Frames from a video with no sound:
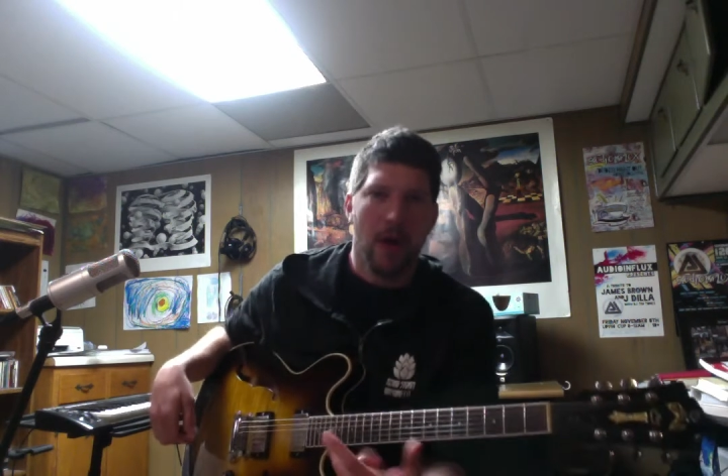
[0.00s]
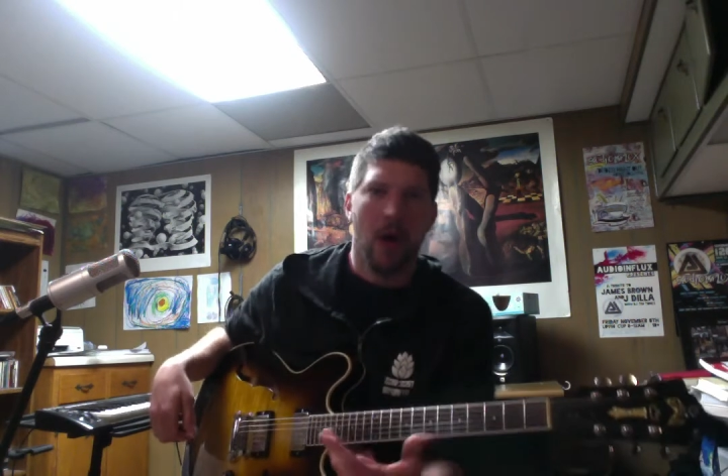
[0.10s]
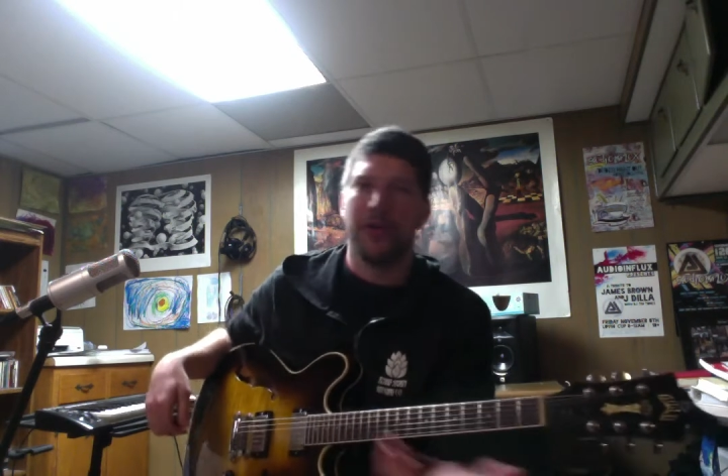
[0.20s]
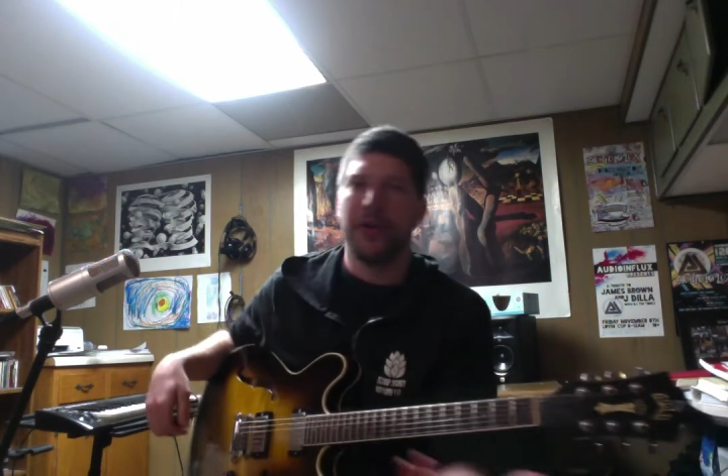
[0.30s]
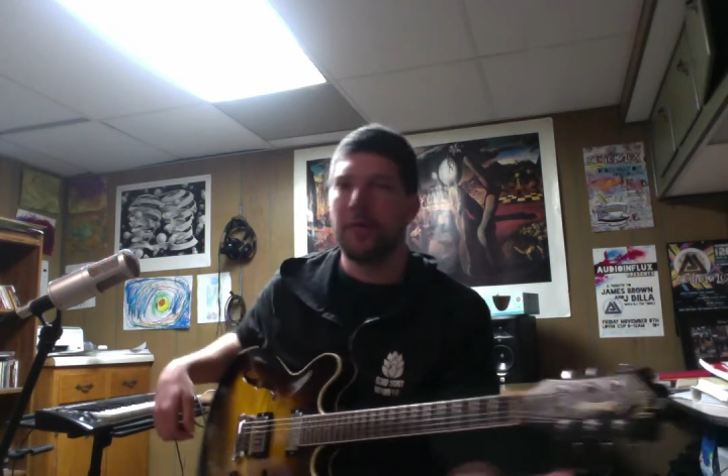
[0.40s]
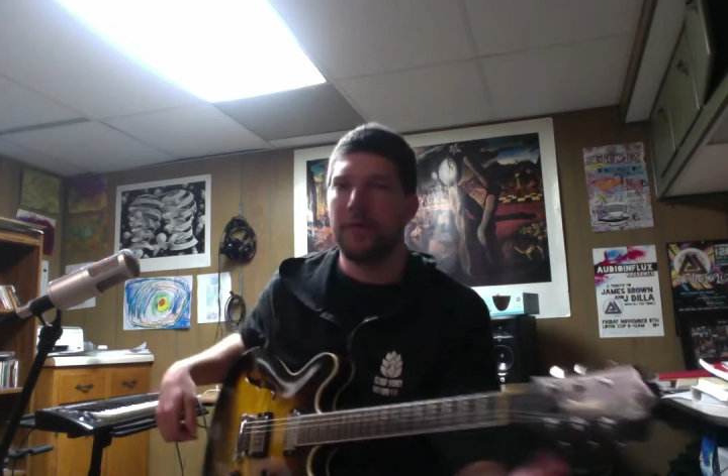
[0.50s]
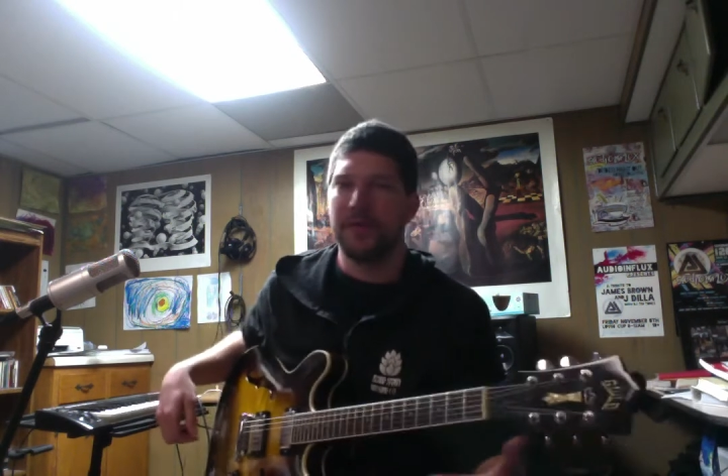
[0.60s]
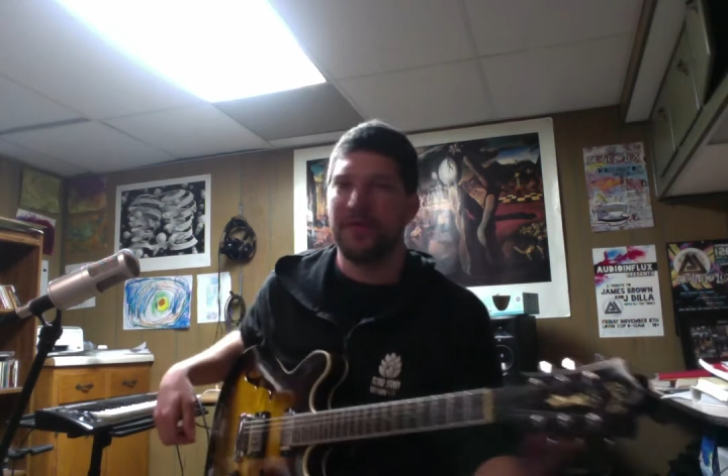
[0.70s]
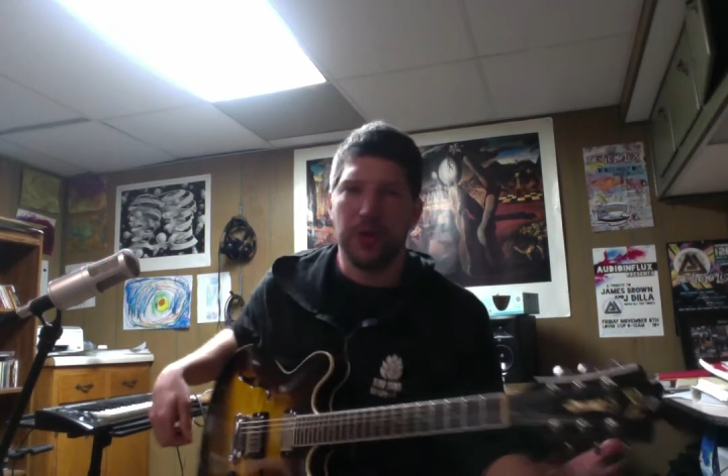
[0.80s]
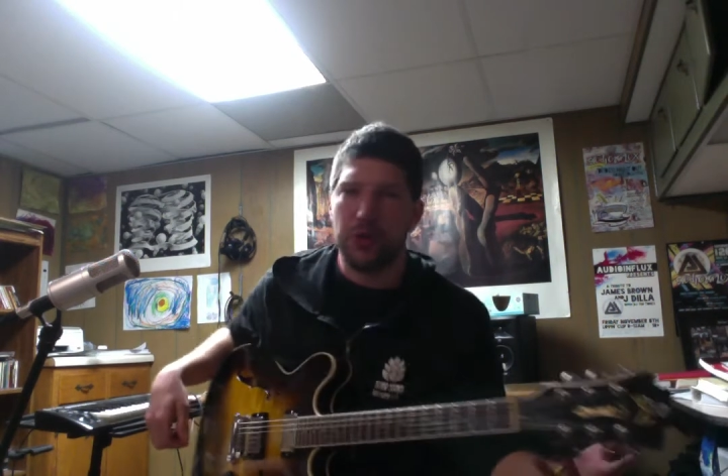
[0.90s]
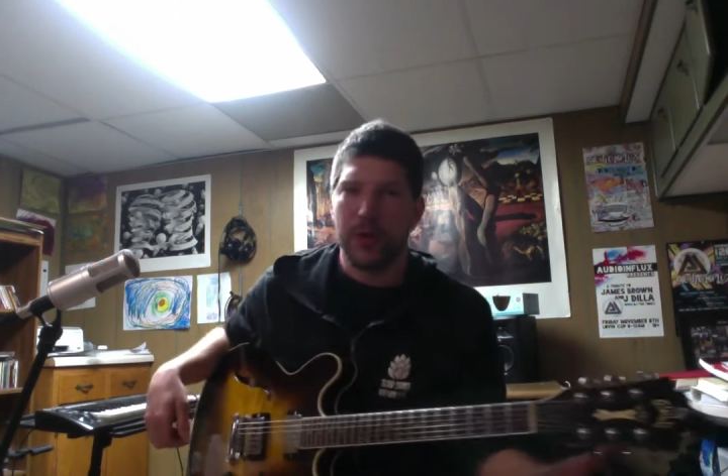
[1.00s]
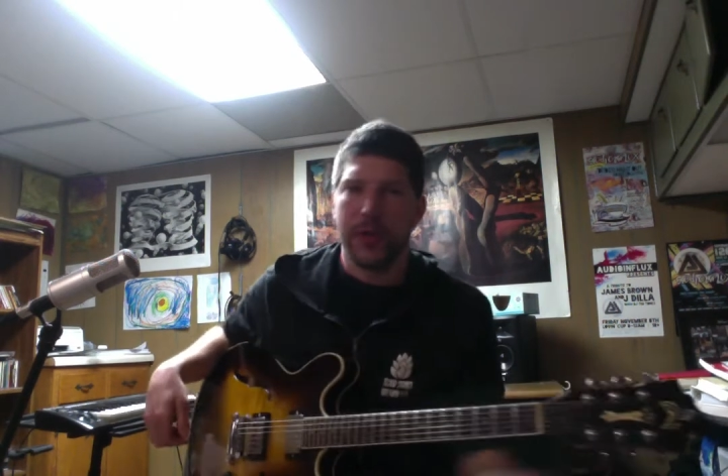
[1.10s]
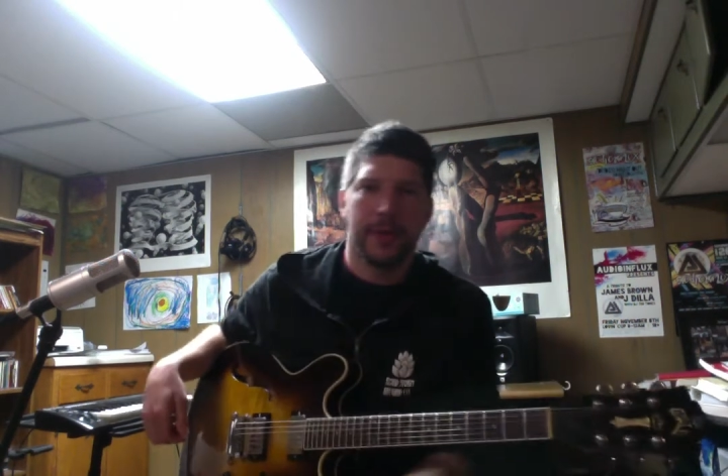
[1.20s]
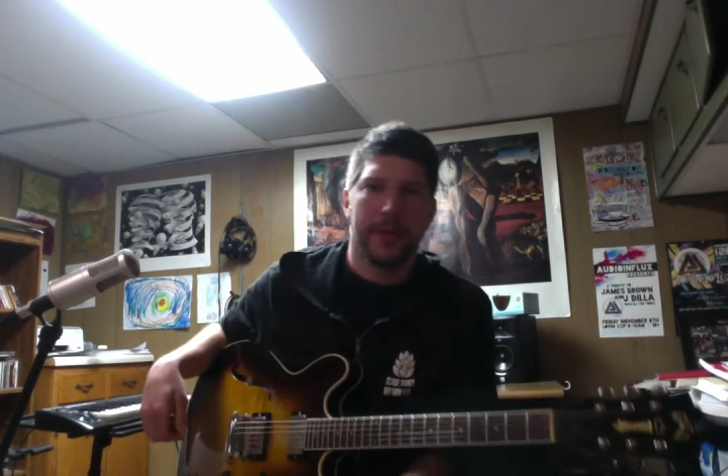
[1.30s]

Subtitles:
all the intervals visually.